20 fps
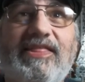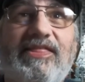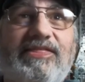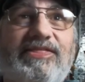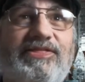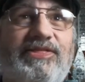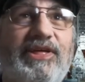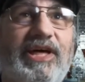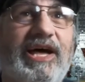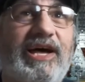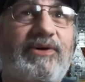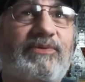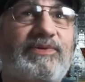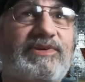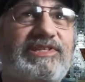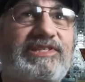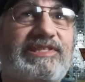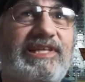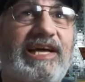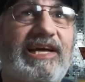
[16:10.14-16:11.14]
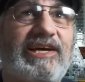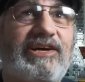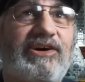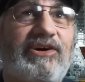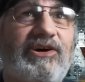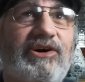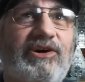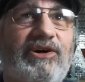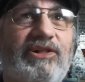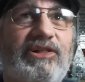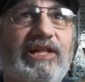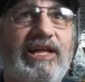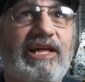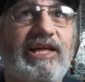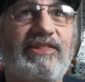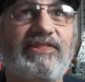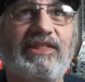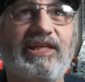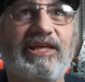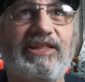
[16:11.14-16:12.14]
that was that haul.
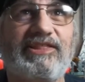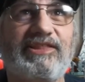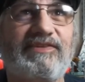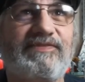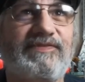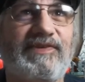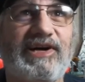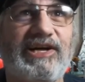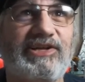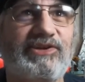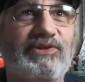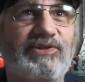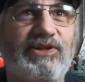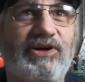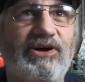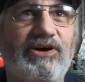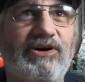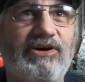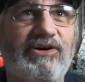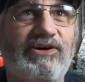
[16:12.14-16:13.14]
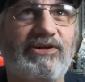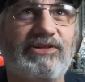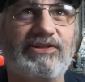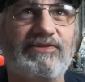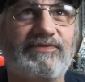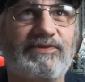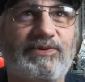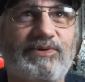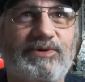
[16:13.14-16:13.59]
And then the final haul, of